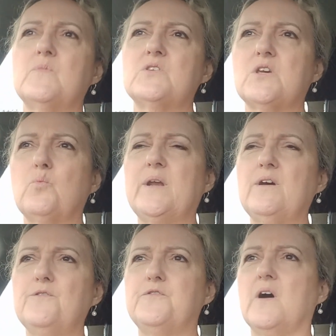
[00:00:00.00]
So when
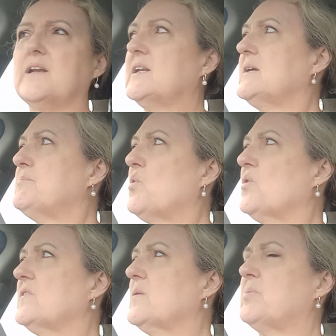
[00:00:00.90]
I finally
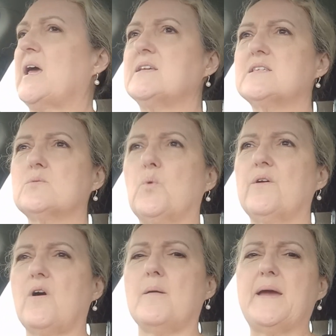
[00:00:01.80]
bought the place
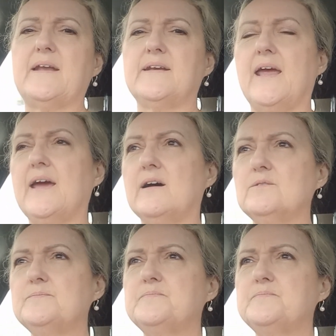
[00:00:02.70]
where I'm at now,